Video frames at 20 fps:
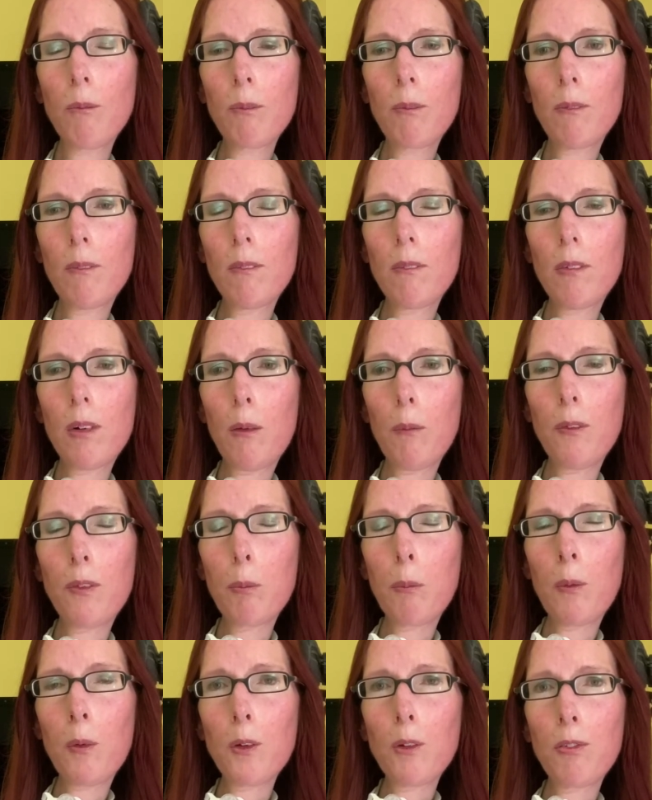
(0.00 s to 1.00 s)
I was
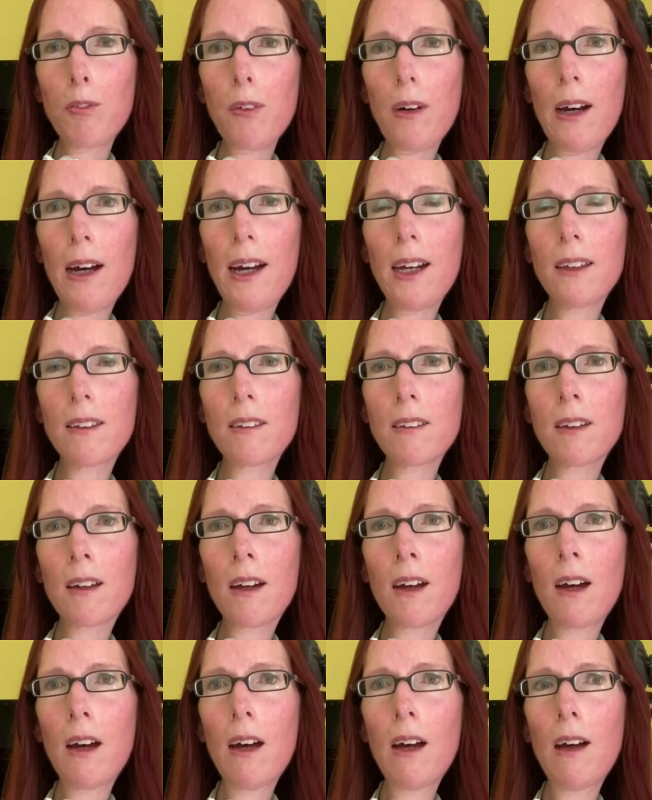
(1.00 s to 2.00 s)
mortified.
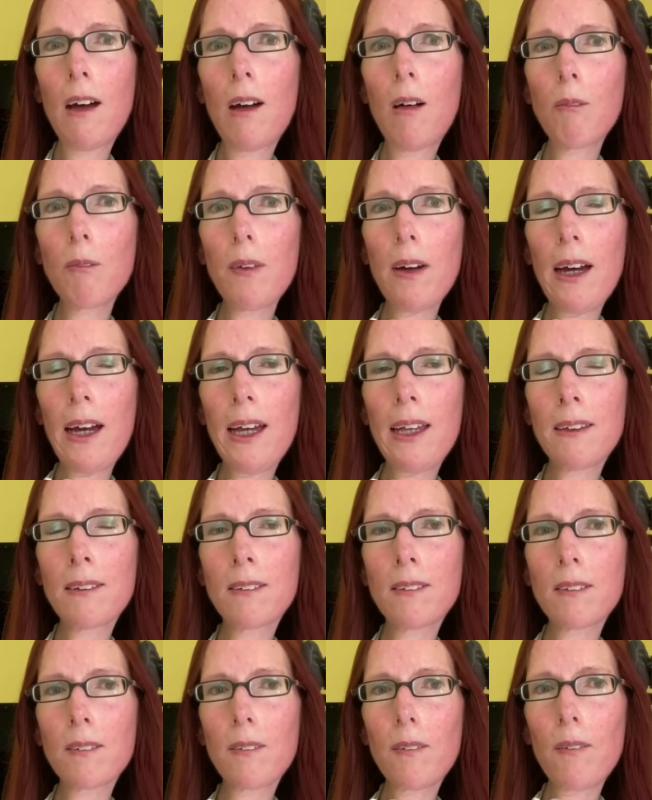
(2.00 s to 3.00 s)

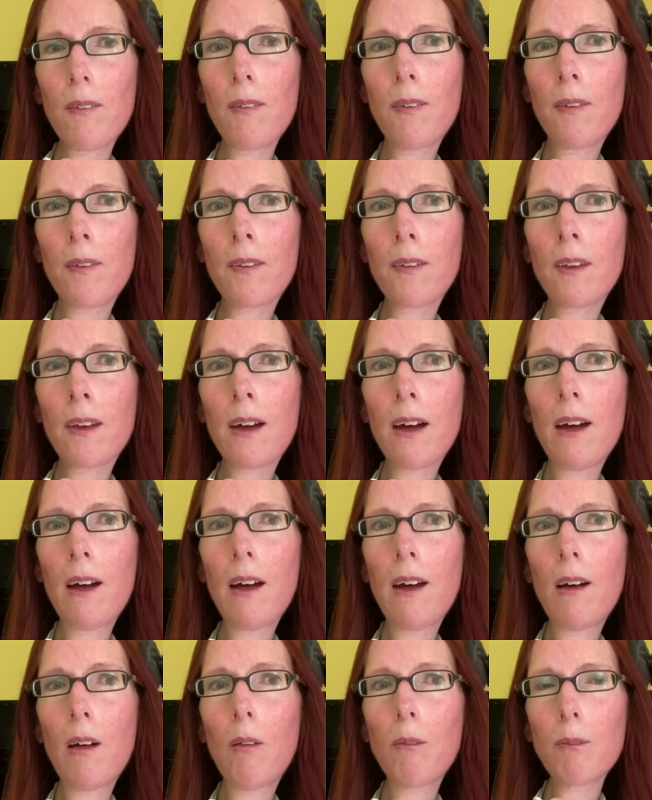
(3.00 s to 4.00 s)
And
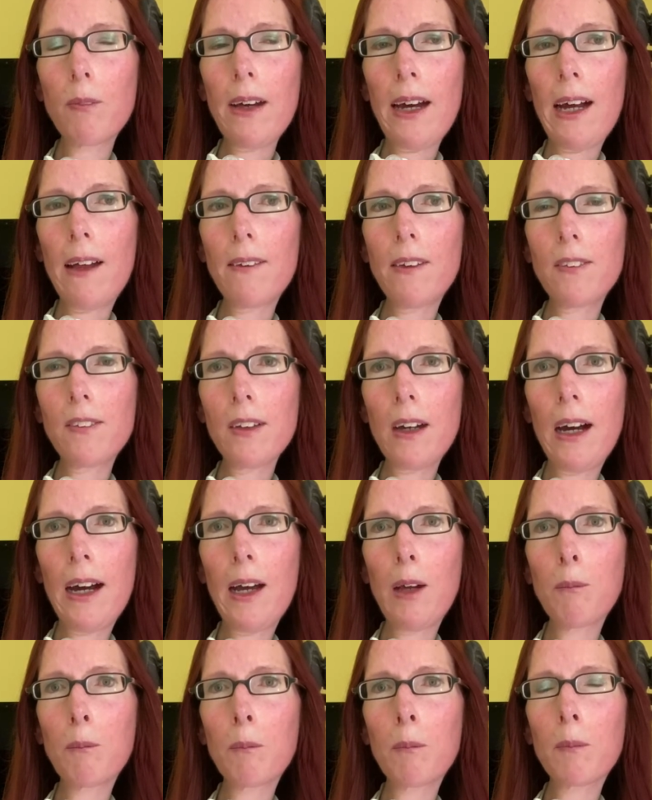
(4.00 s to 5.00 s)
at the
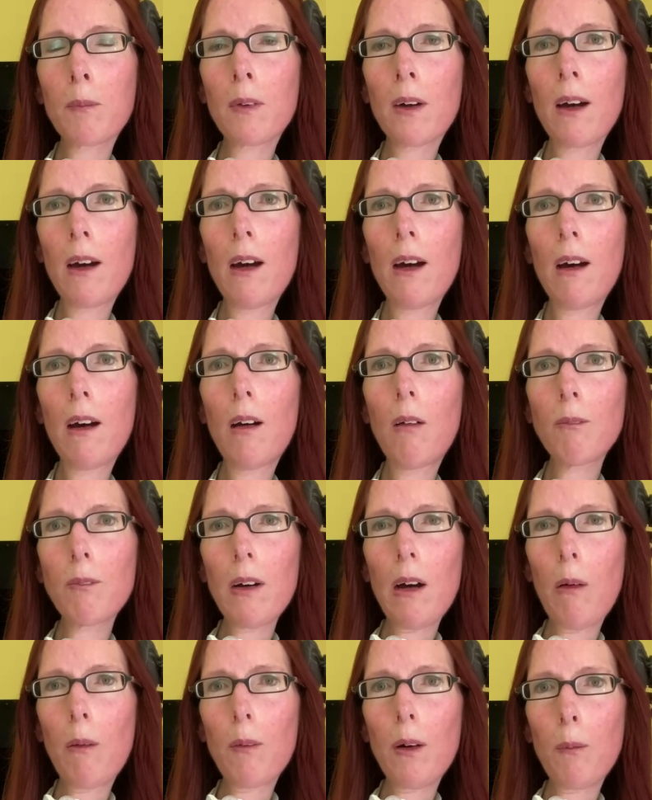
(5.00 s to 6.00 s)
time,
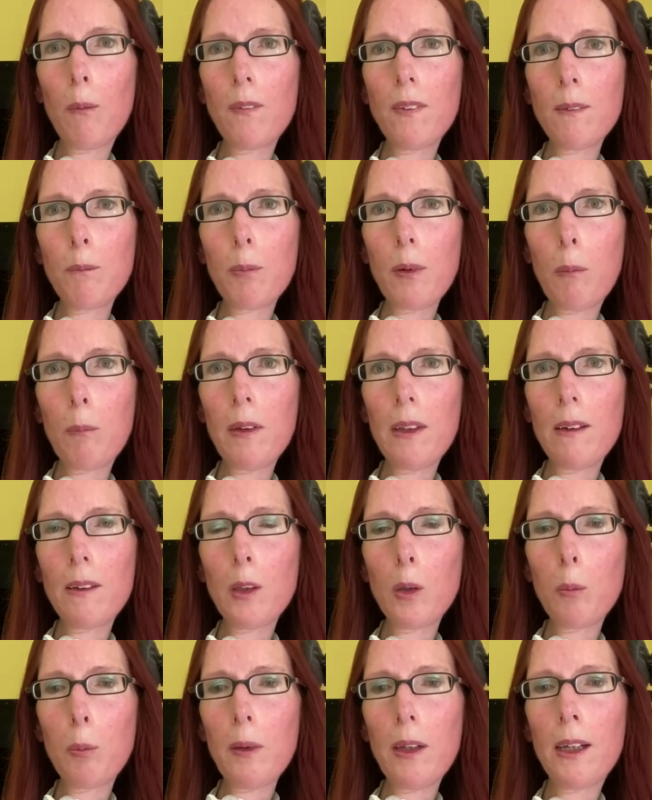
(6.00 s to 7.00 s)
I was probably a little
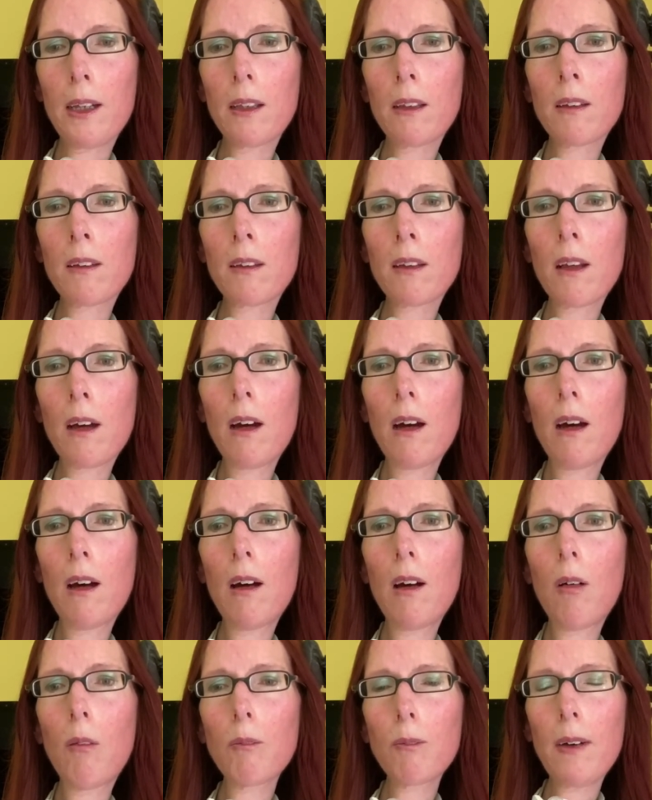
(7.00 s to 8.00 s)
bit
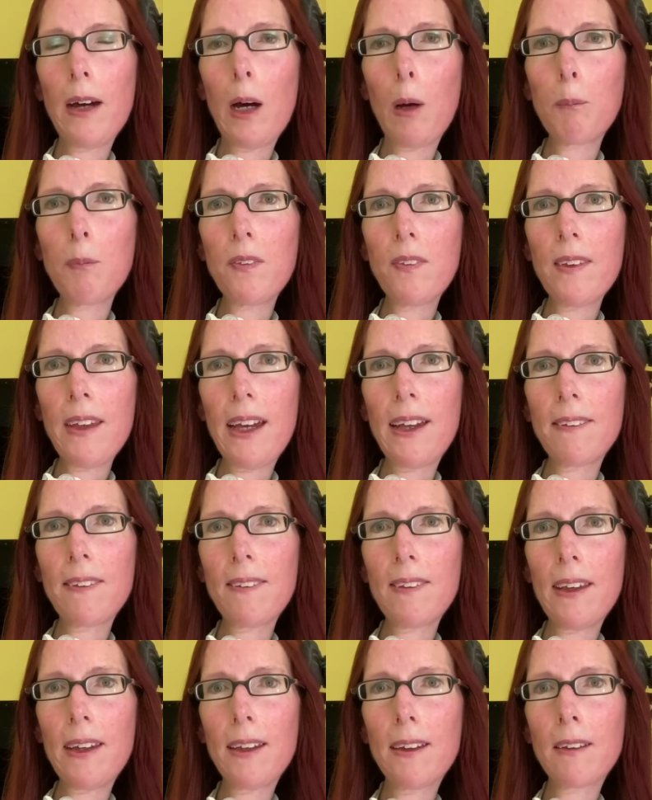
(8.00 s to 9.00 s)
upset
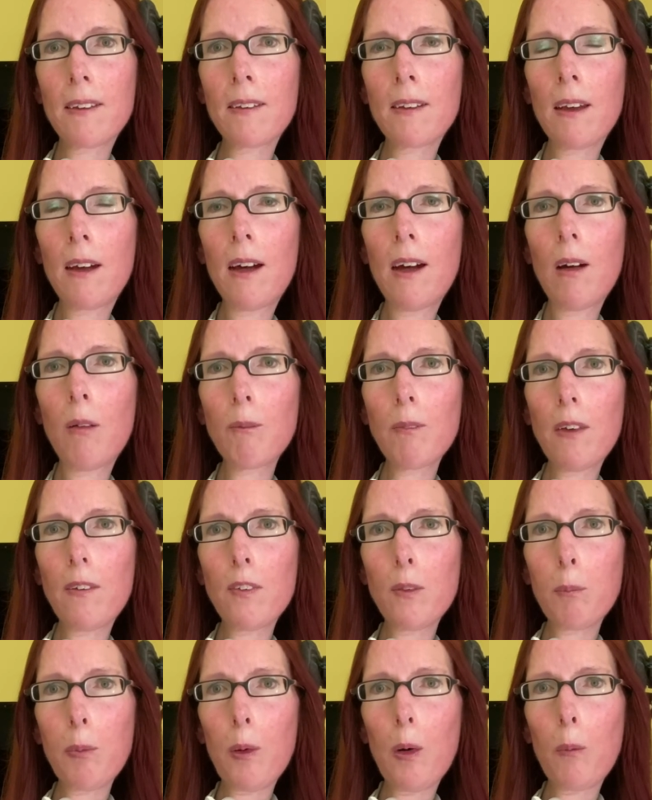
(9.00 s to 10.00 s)
that the
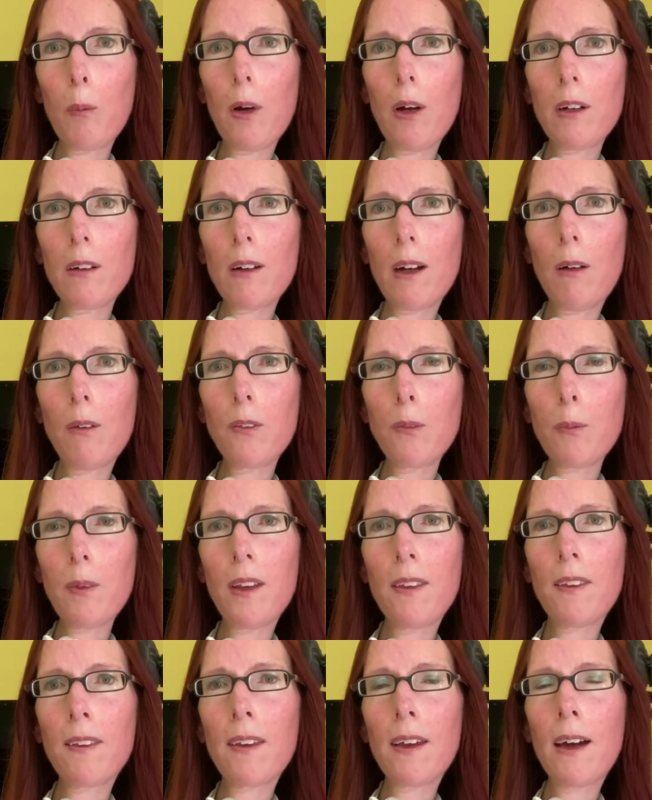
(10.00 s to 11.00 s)
support worker I was with
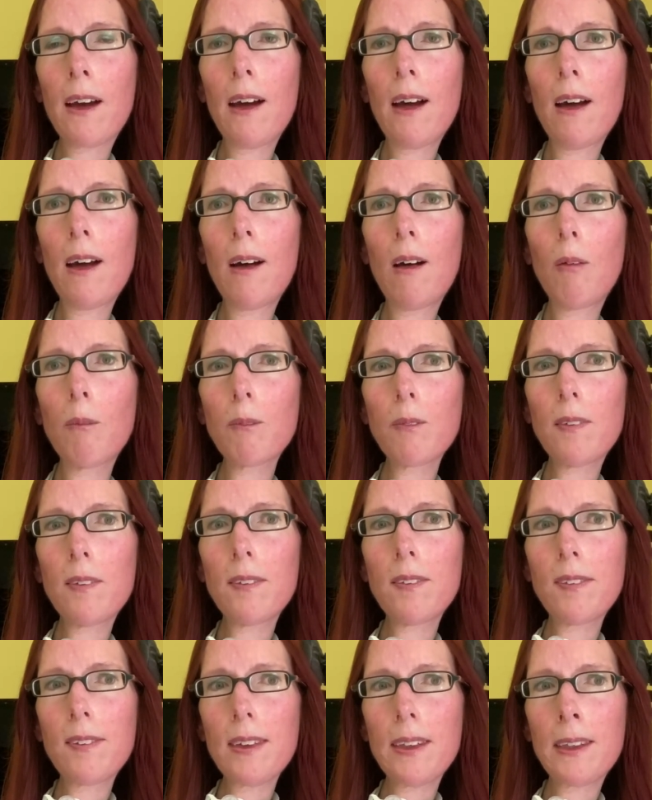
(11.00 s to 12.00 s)

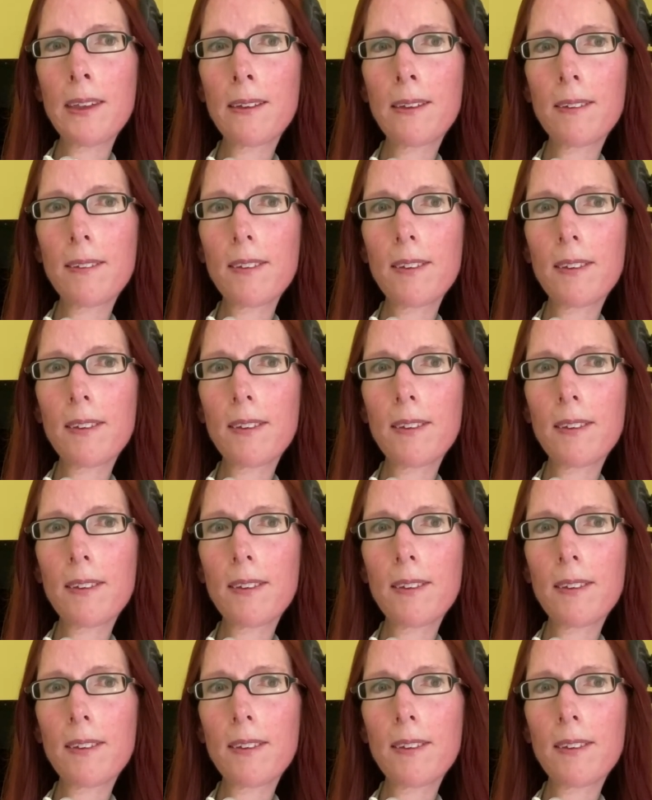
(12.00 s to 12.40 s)
didn't